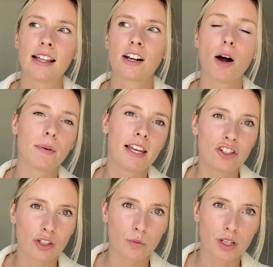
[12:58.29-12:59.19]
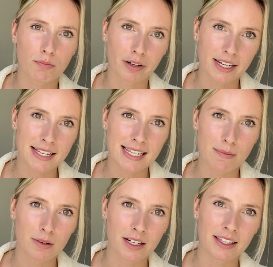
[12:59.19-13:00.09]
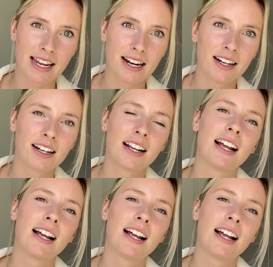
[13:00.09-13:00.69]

Accommodation was pretty similar there,